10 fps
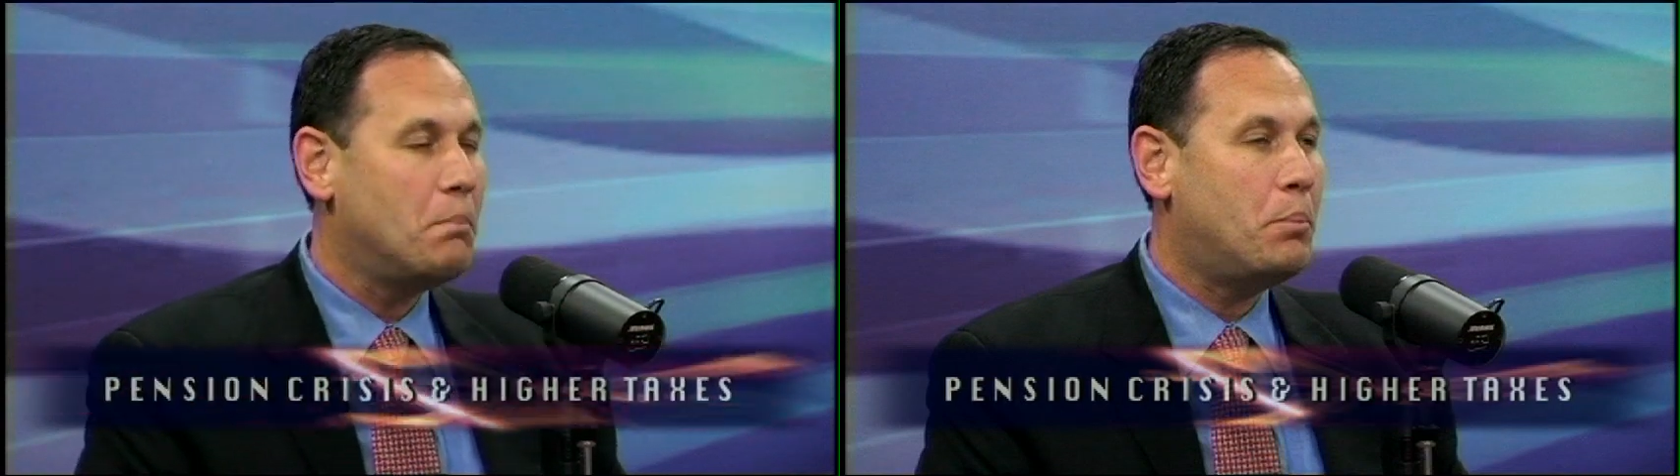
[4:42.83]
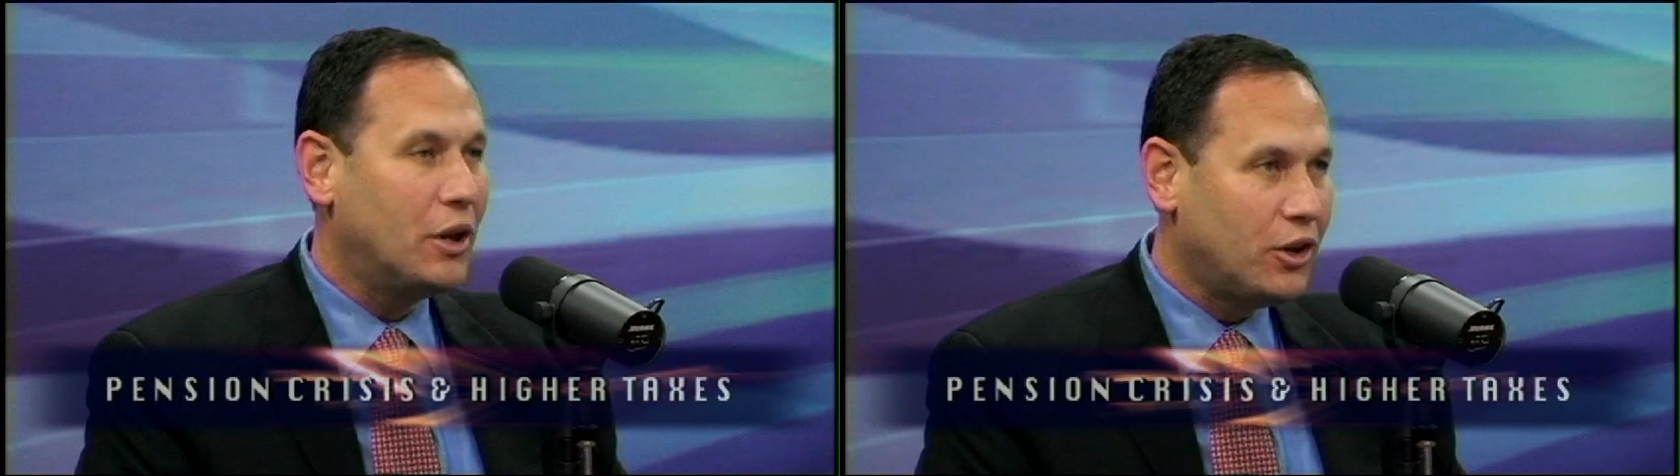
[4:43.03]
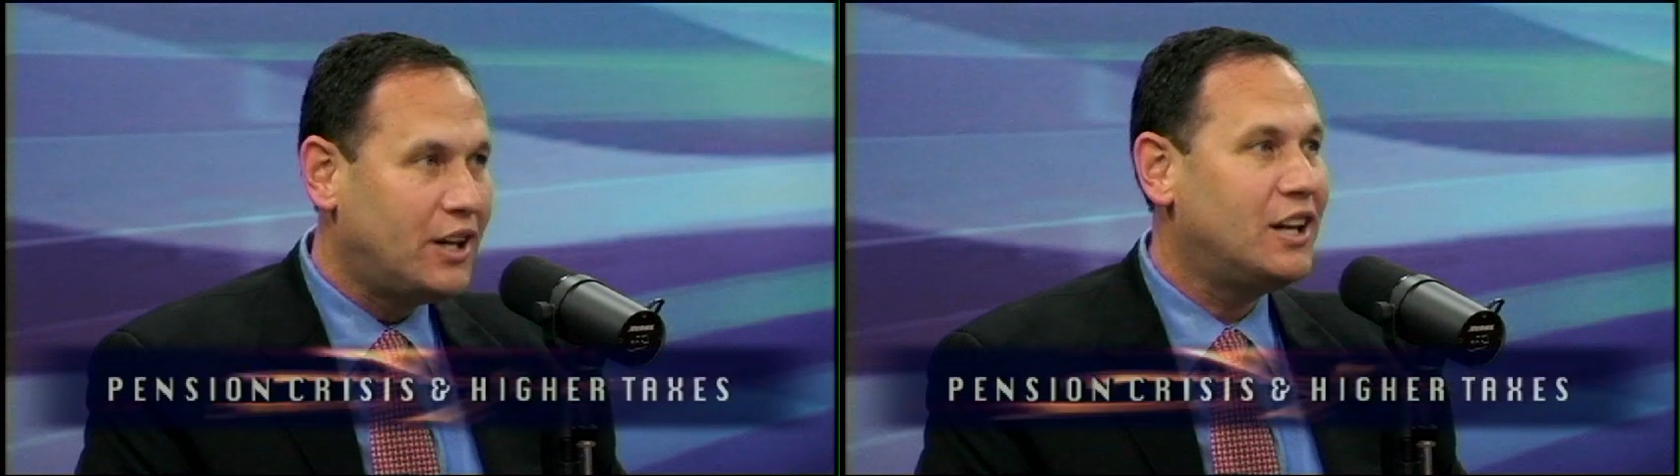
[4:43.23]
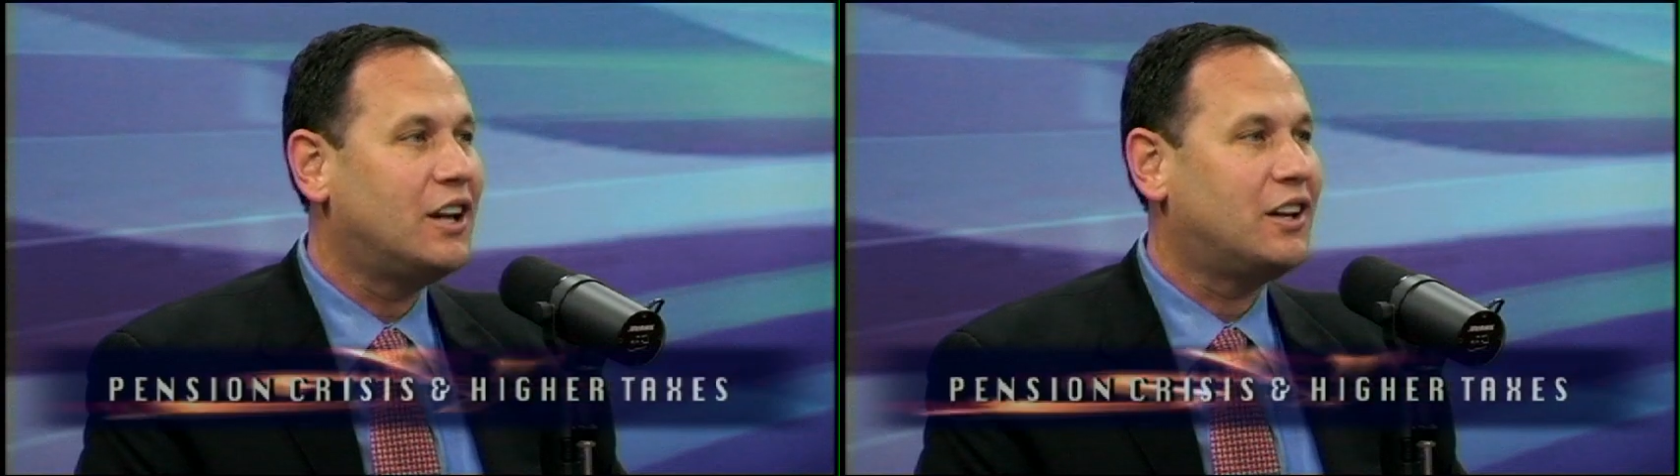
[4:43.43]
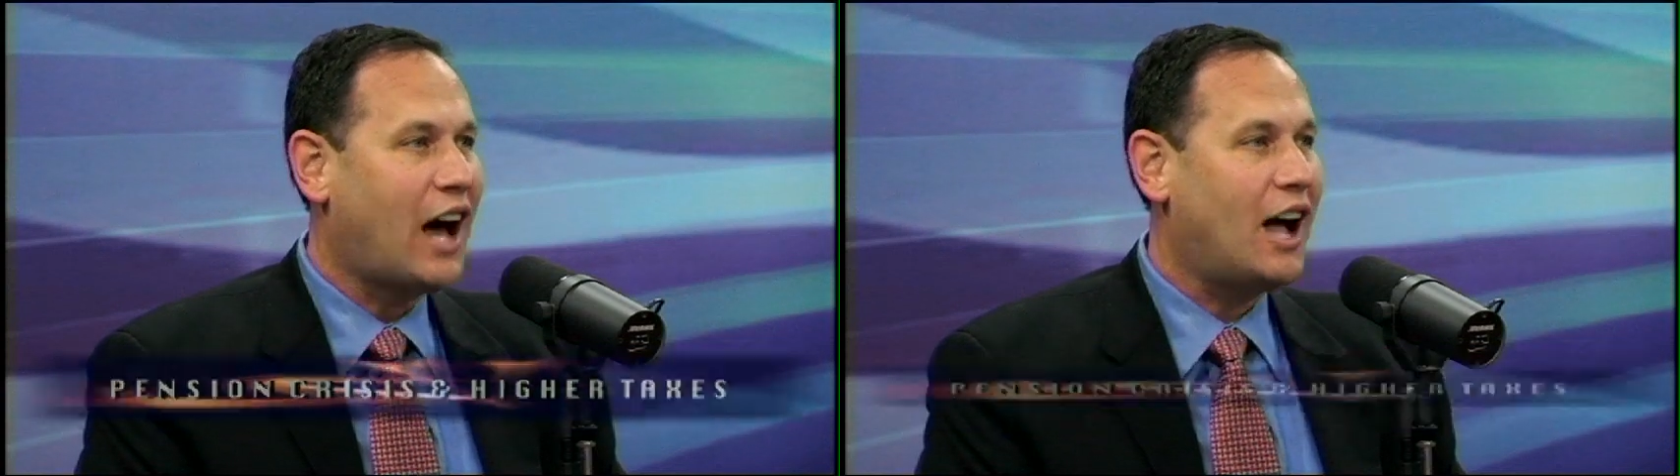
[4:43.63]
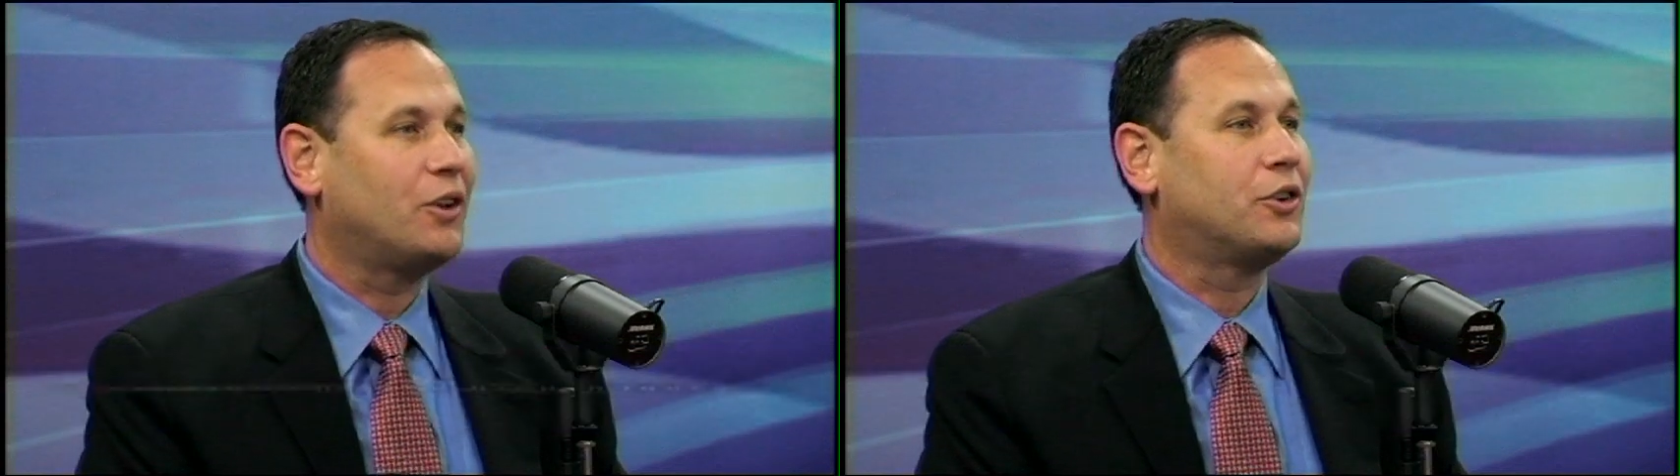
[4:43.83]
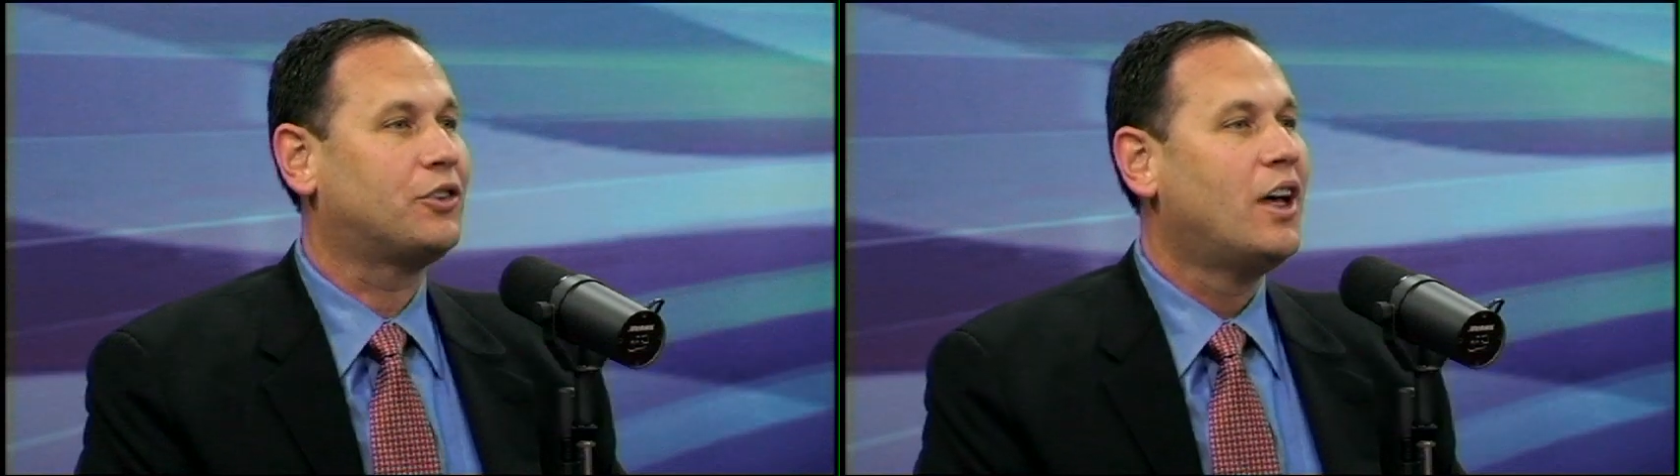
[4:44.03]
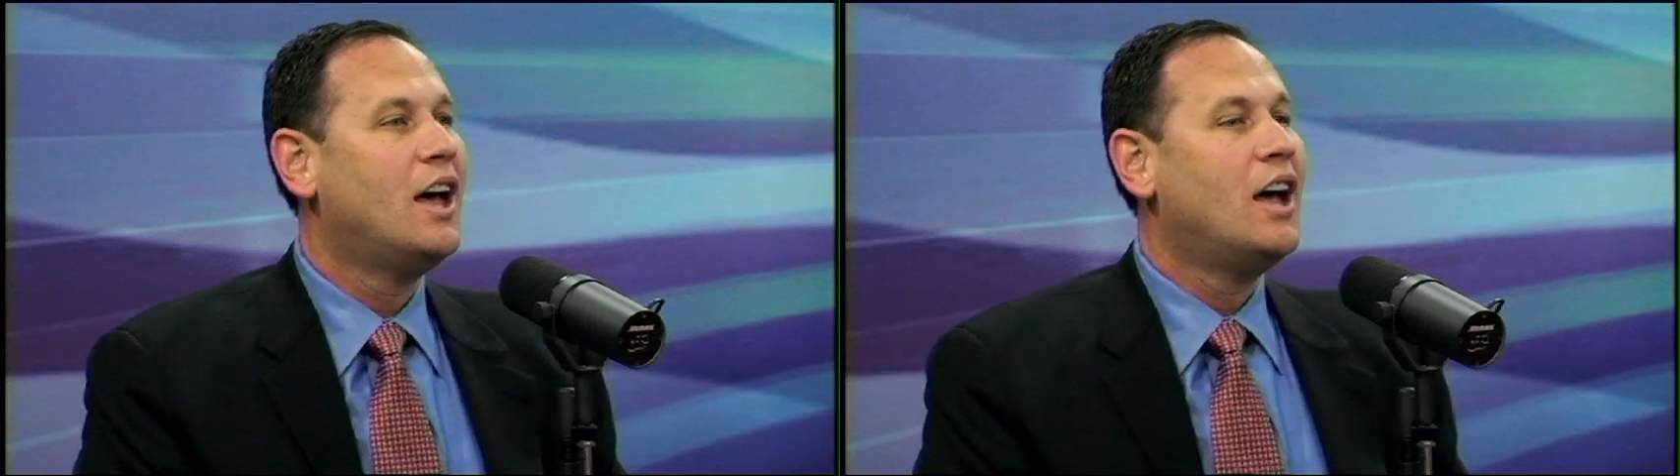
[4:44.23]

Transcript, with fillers: billion dollars